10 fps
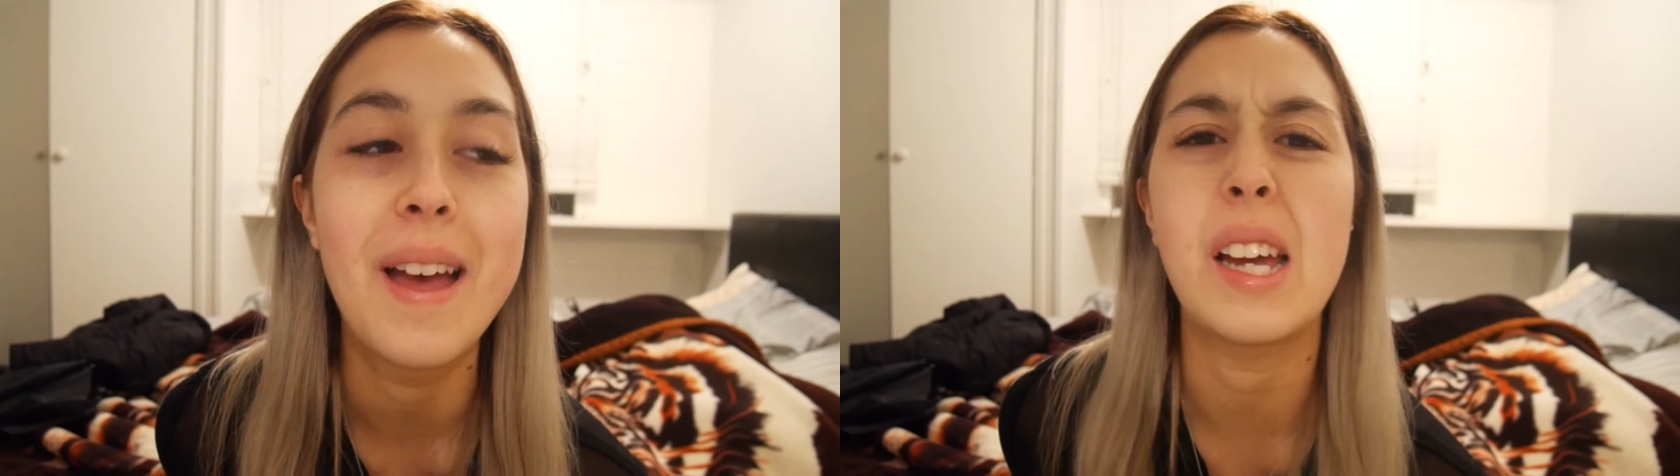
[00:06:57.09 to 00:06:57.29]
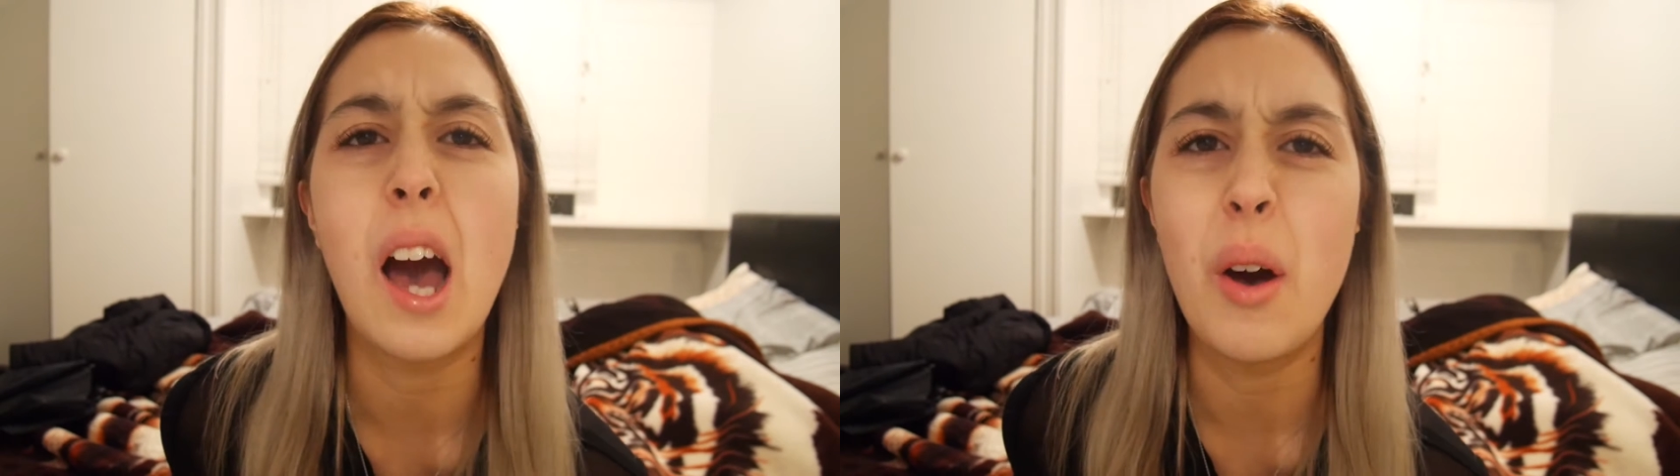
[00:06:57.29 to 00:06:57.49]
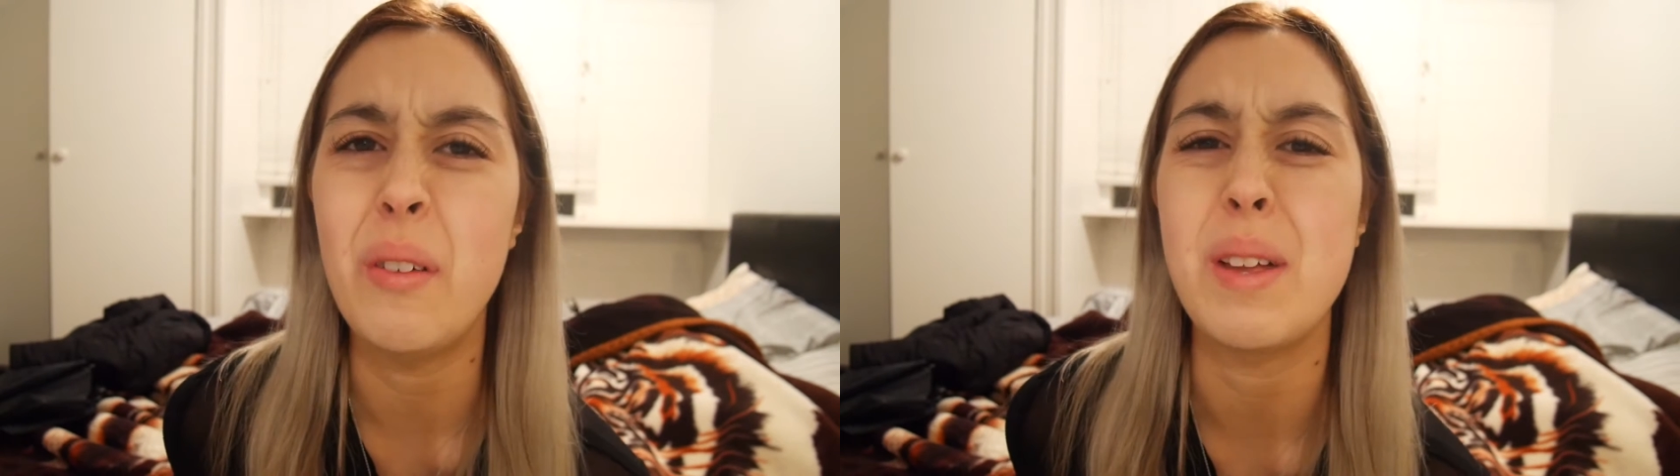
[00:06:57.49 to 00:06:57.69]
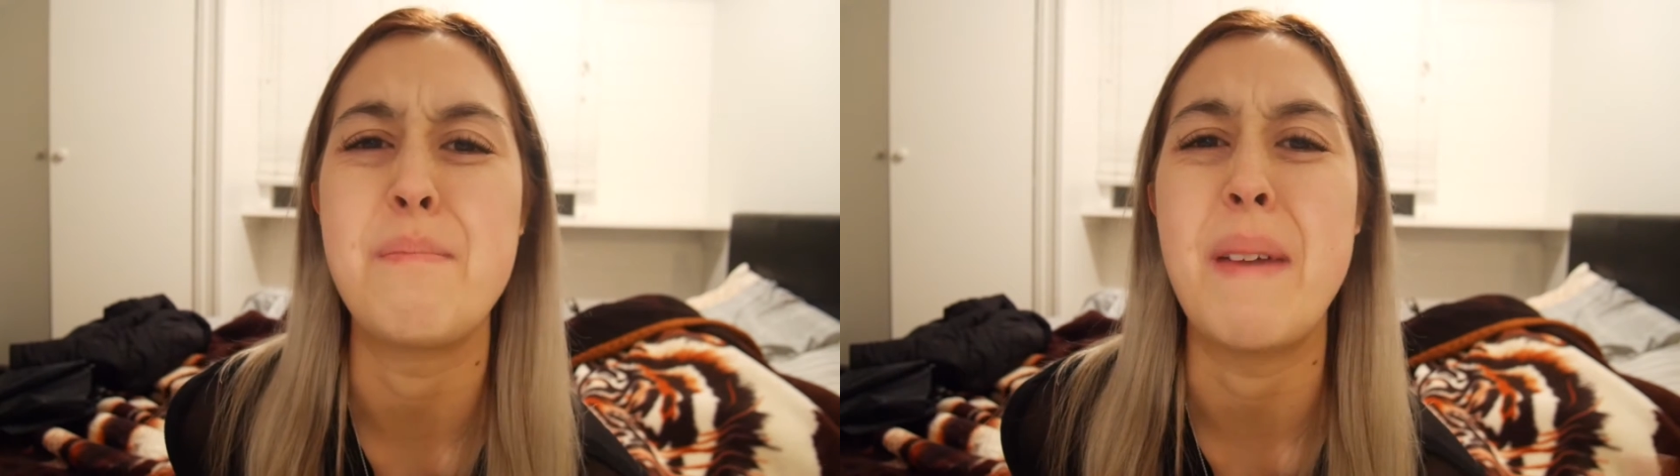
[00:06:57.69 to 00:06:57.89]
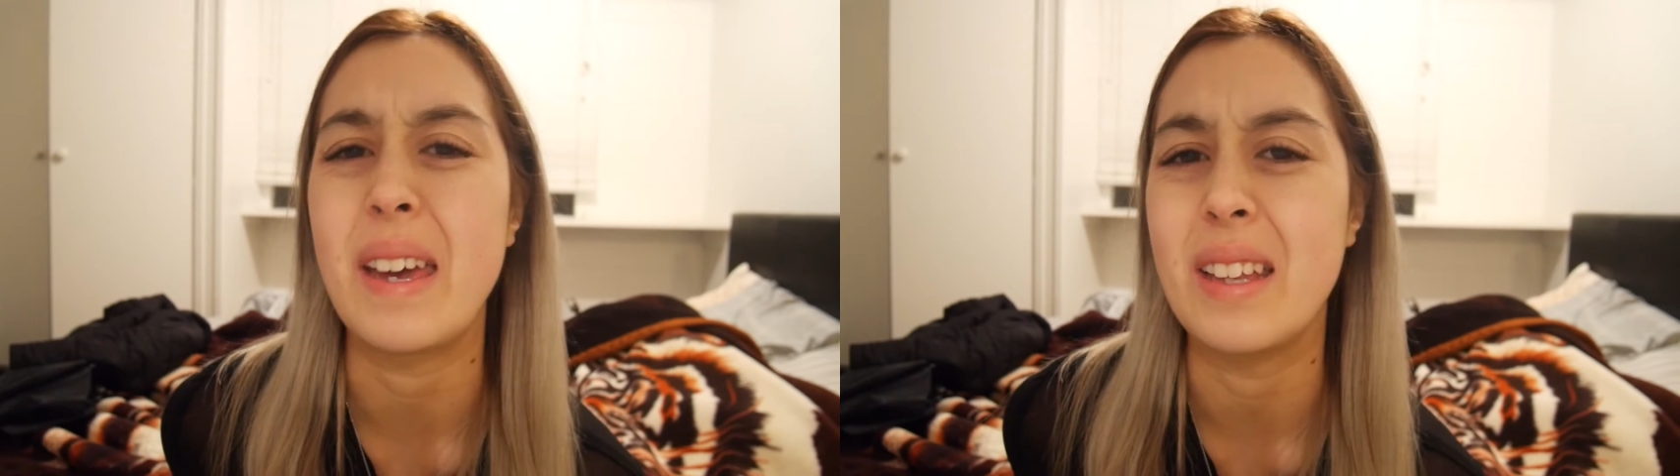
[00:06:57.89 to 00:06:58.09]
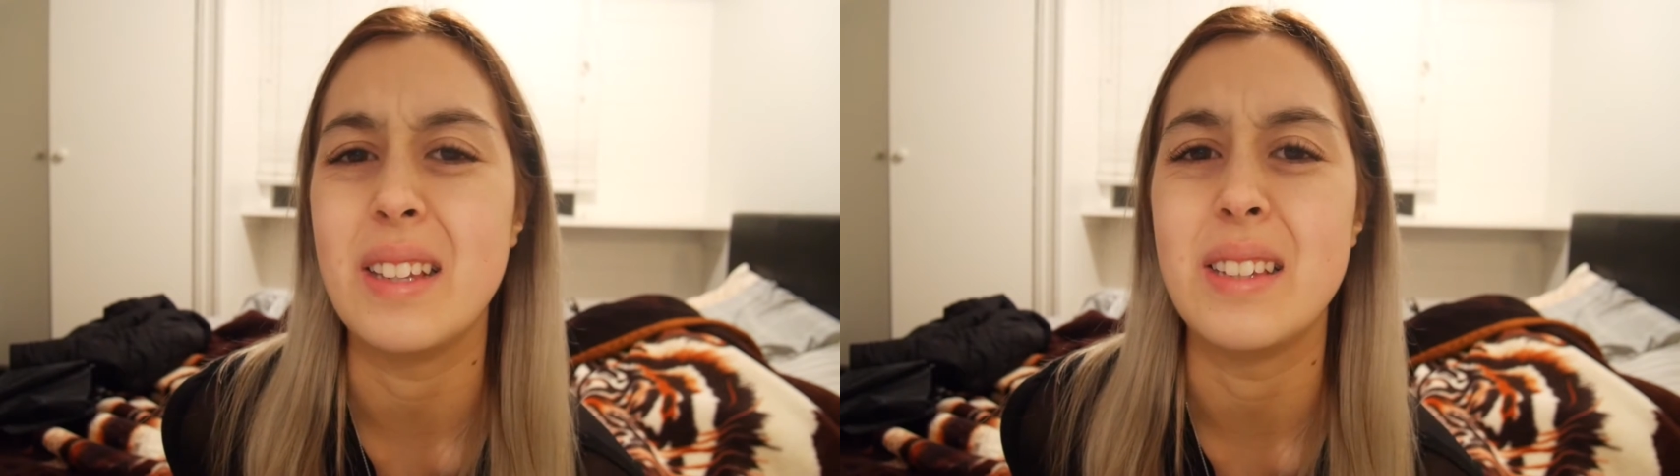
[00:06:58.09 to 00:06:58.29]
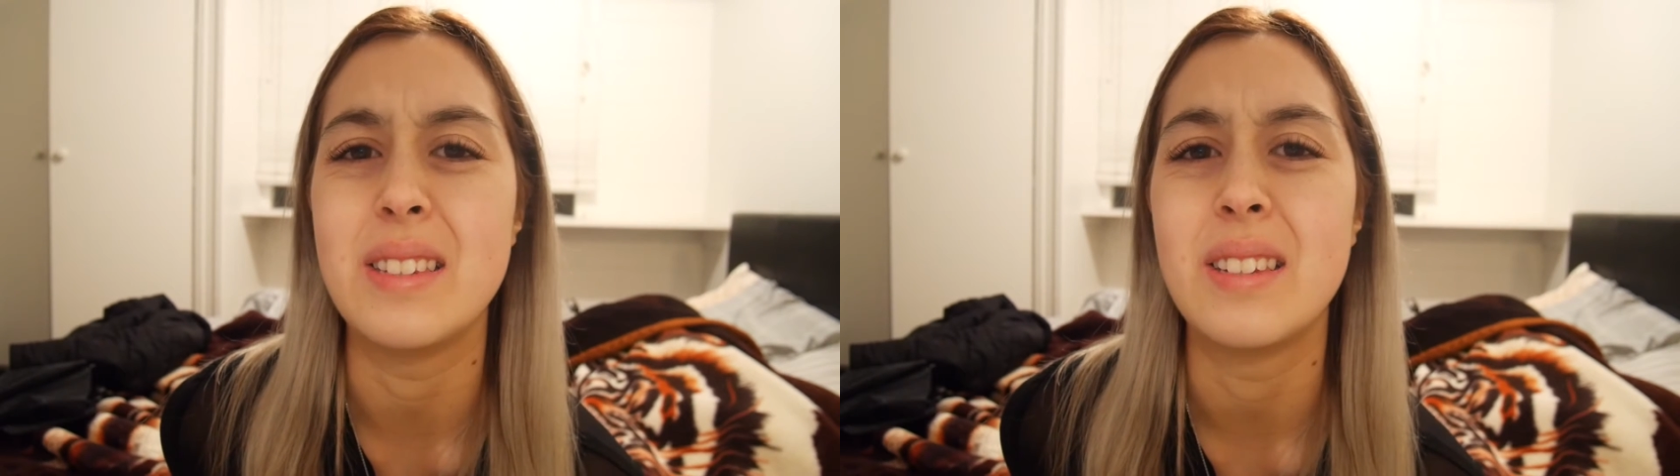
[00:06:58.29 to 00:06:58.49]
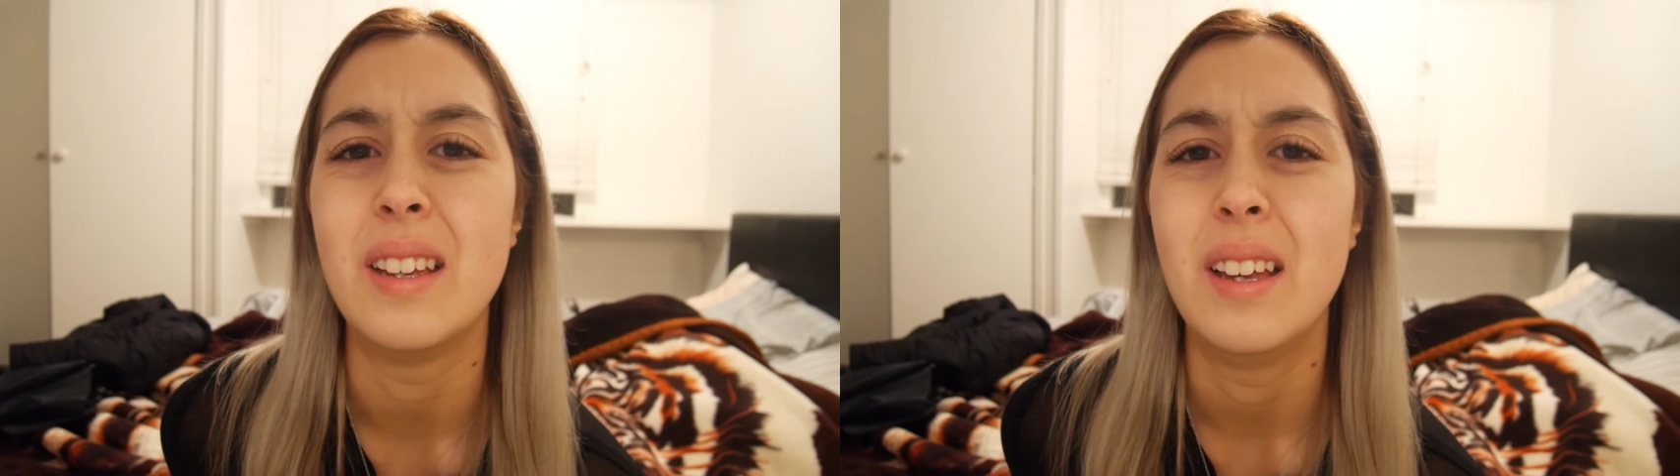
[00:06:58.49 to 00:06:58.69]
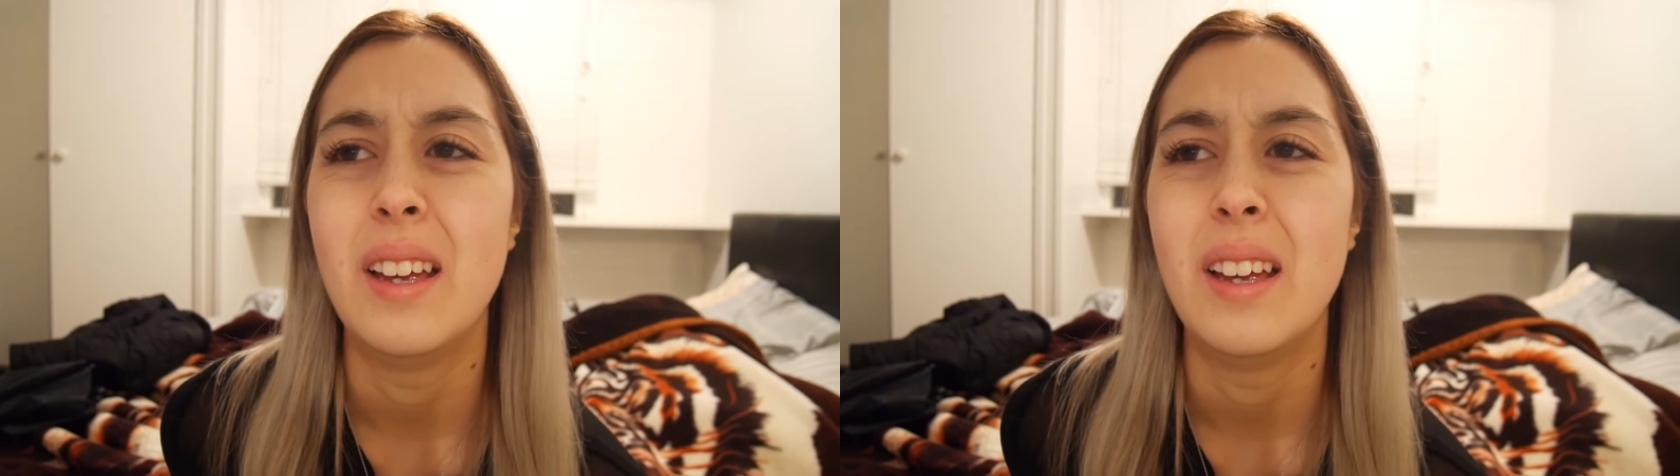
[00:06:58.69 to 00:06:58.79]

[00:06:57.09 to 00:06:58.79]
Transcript: Like, I'll have like Macca's,